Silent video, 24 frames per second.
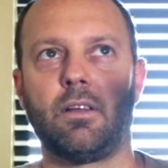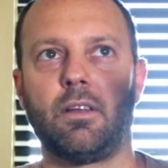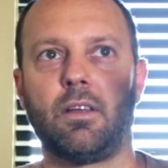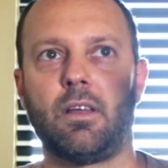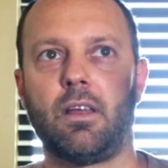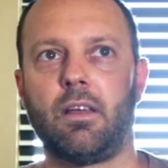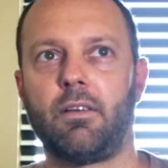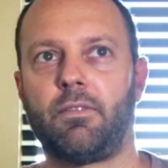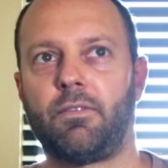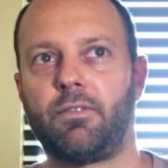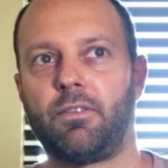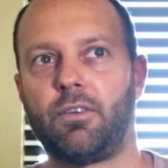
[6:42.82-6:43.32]

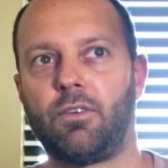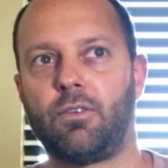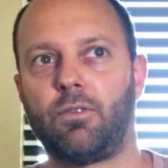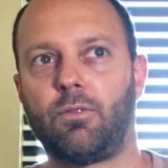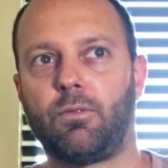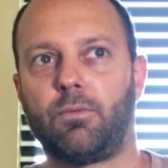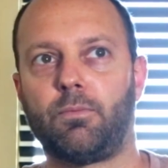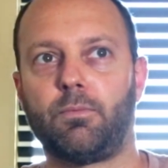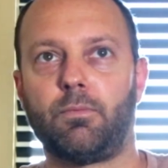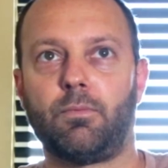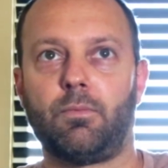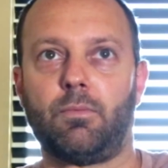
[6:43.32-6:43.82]
If
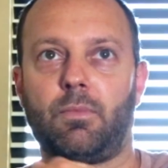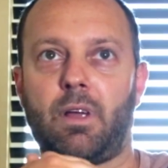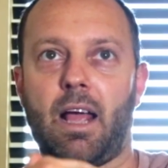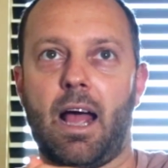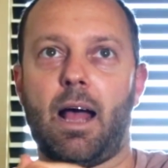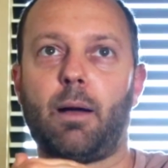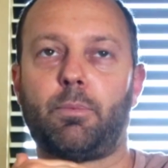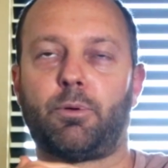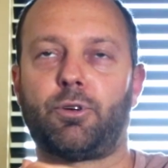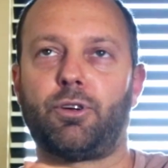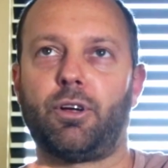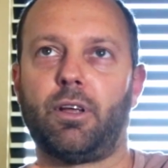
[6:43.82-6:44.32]
you're
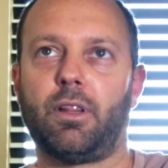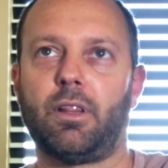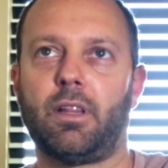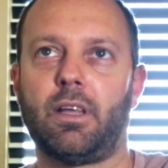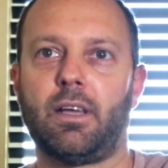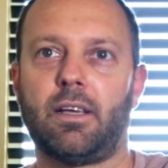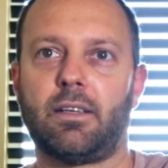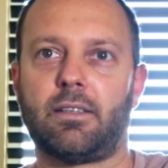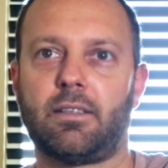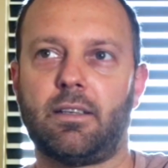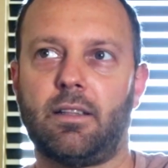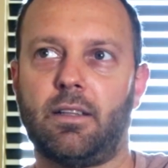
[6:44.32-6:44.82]
capturing
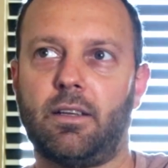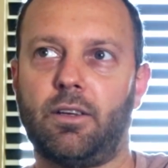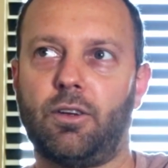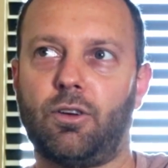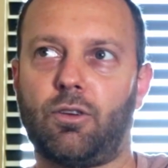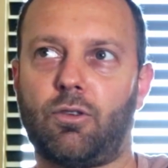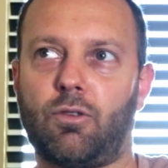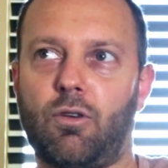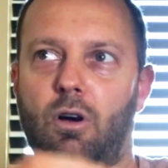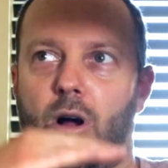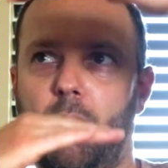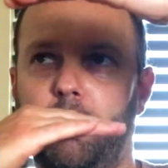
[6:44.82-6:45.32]
this and then you're
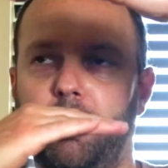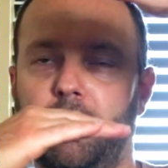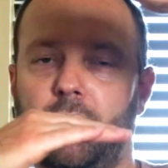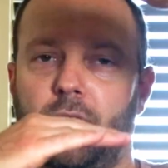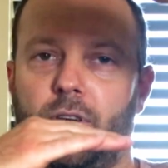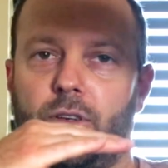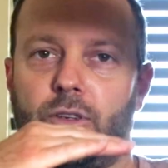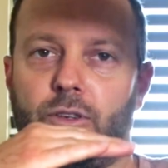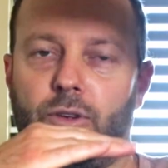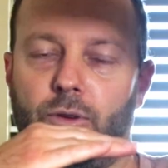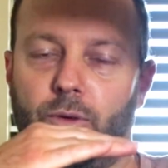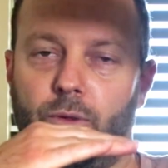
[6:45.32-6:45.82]
cropping
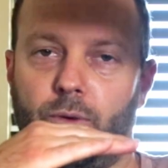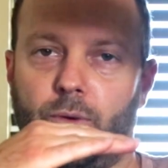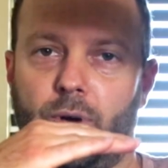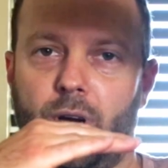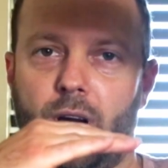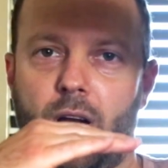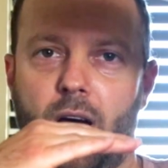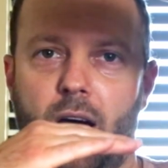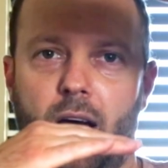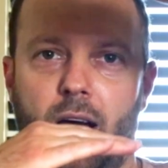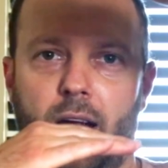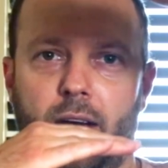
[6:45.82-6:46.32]
to
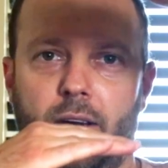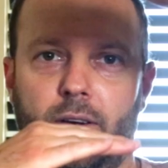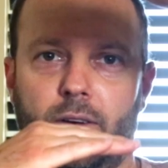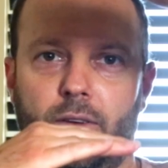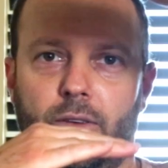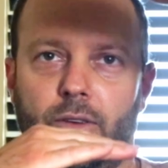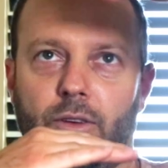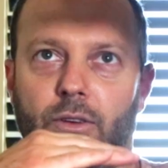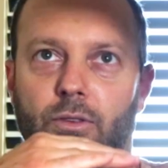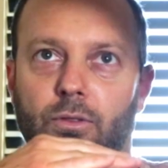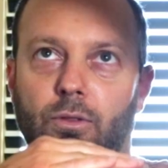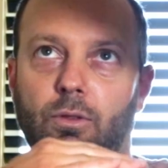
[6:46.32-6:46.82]
239,
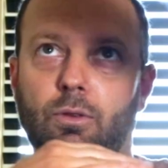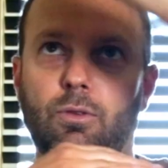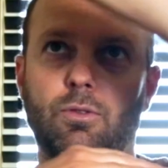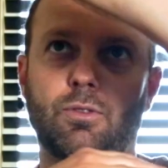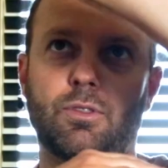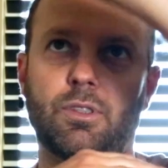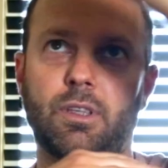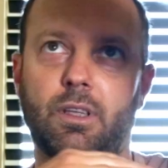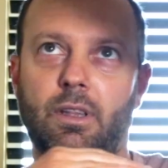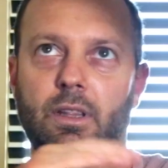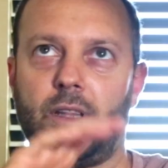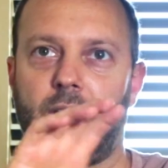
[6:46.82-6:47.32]
you're
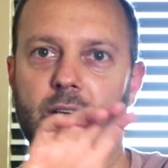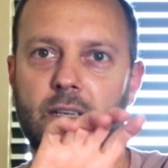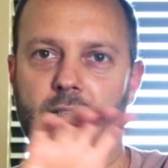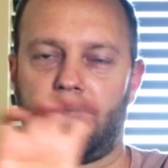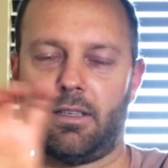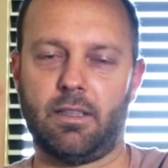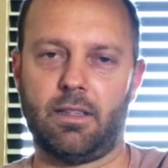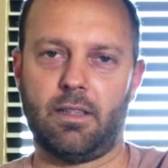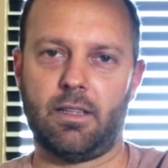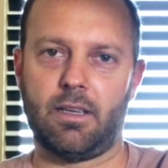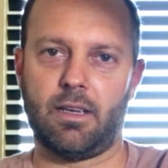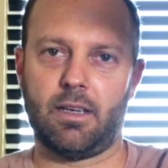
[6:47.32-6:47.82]
losing this
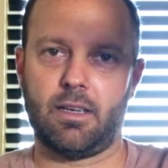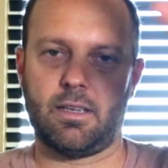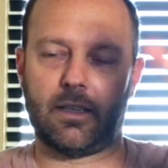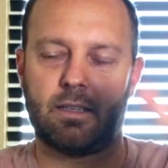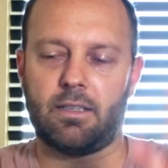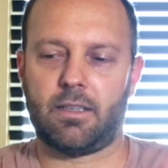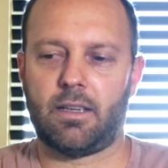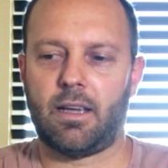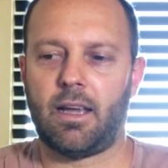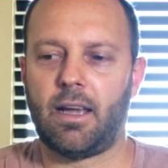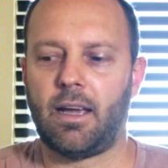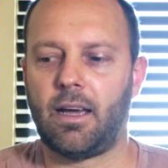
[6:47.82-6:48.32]
and
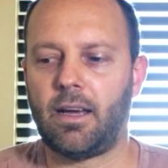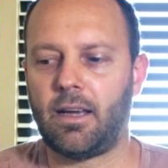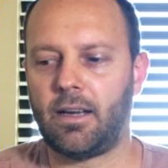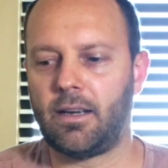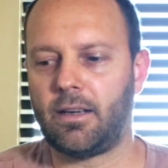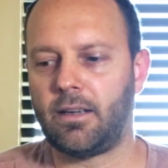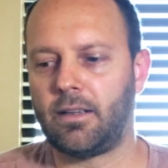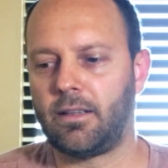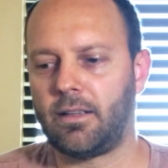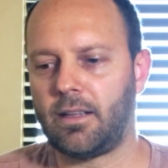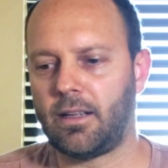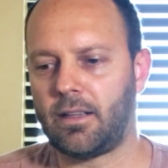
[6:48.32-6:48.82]
this,
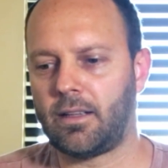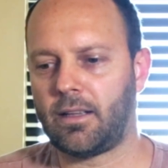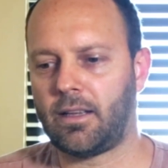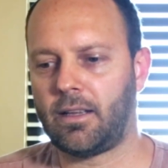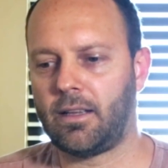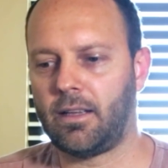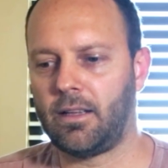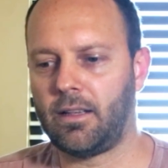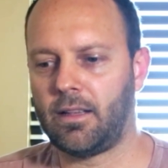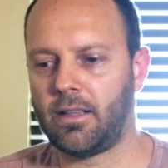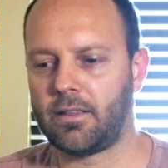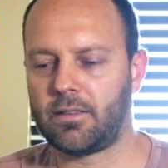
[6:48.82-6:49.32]
and
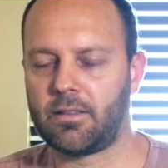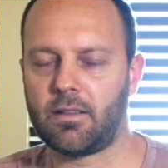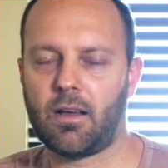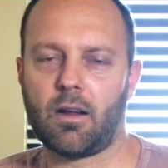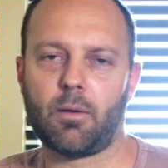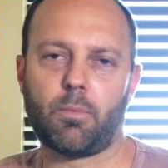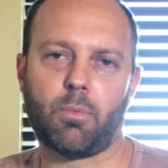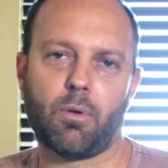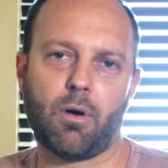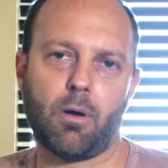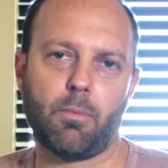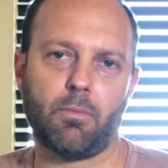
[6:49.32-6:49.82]
that's
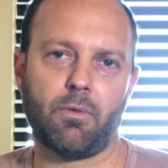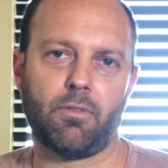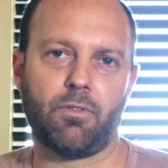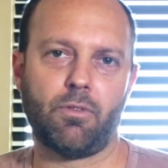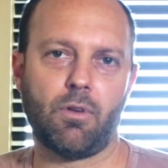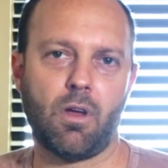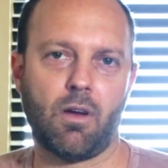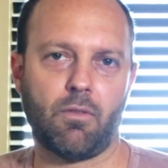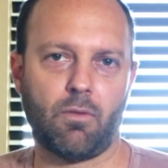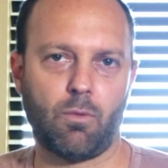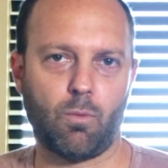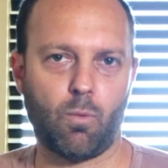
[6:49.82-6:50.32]
not a problem if
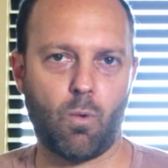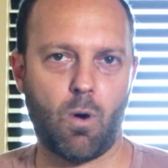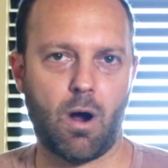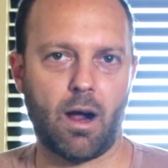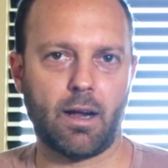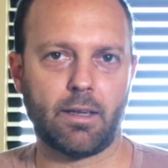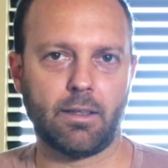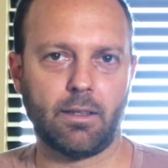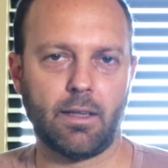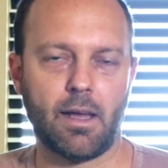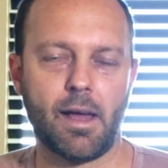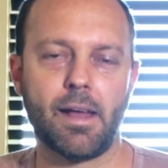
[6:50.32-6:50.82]
you have a
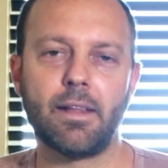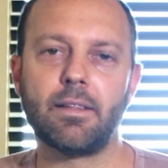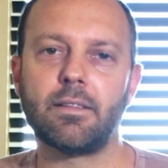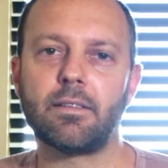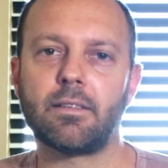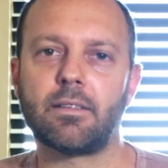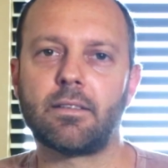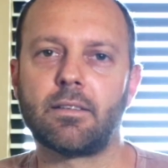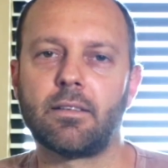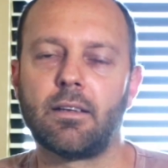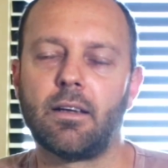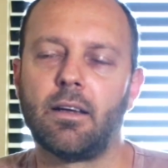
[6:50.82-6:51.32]
wide
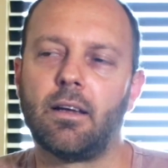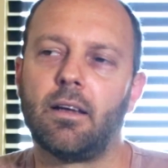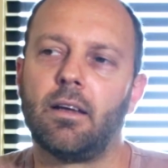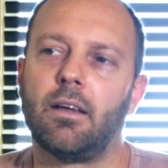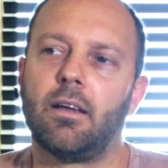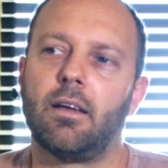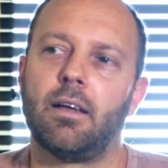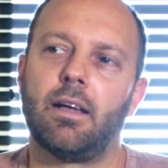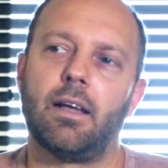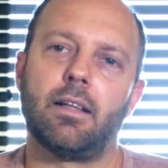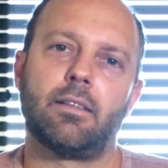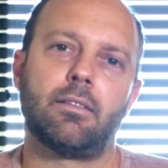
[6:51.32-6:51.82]
lens.
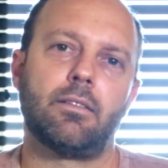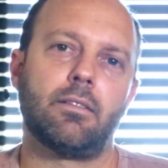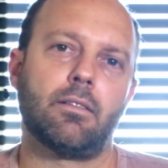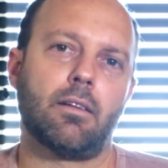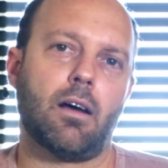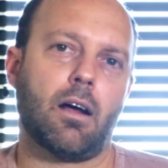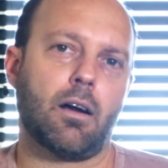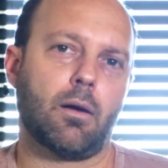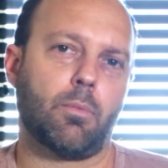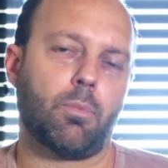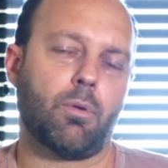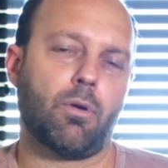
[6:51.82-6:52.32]
It's
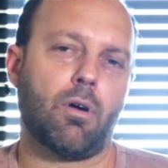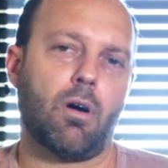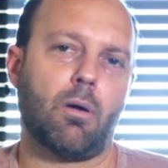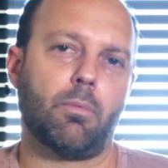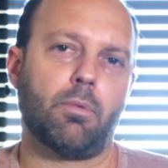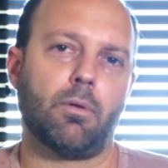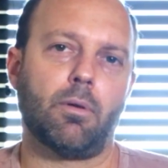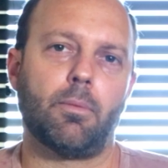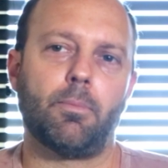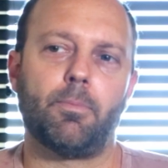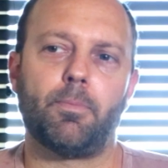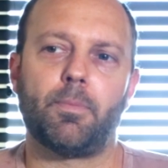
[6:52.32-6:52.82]
not a
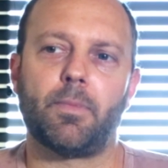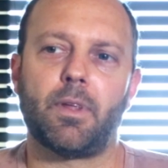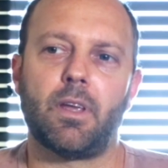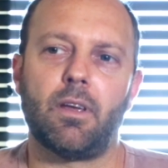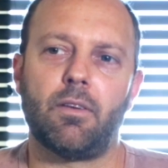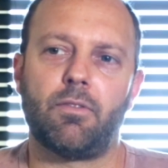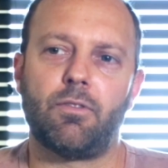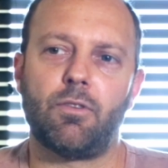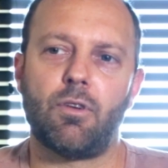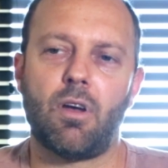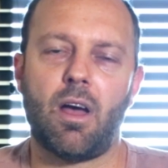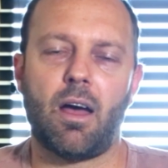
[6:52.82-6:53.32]
problem
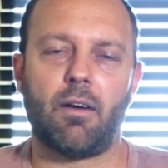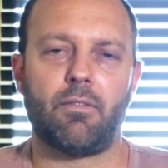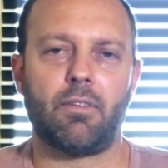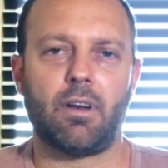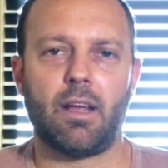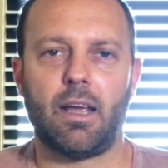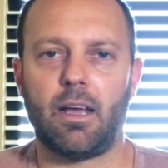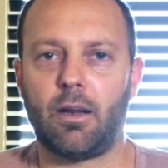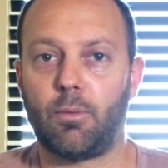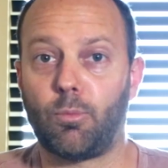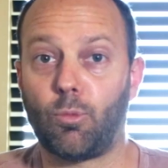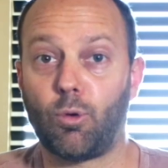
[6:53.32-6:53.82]
if you have an
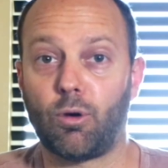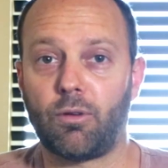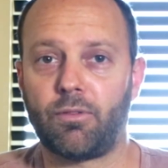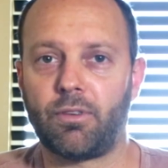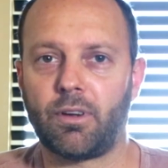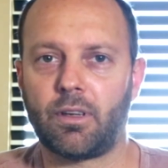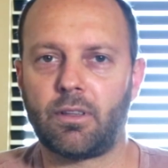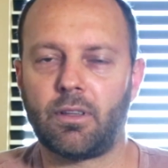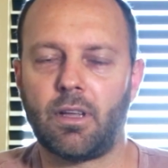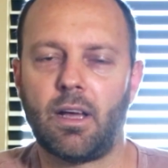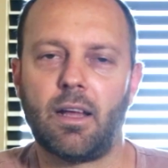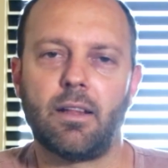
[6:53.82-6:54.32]

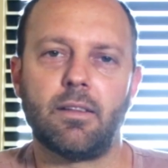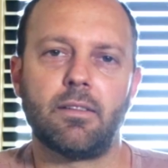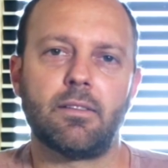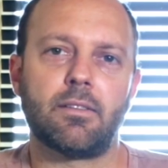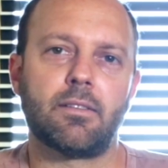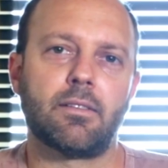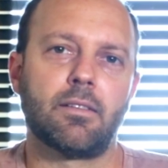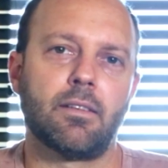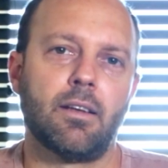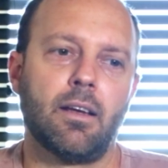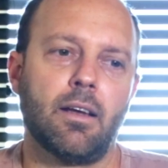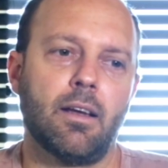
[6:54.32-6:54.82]
anamorphic
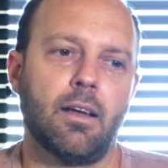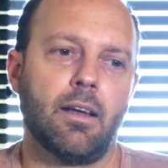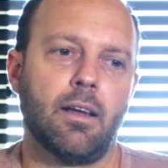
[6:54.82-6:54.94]
lens.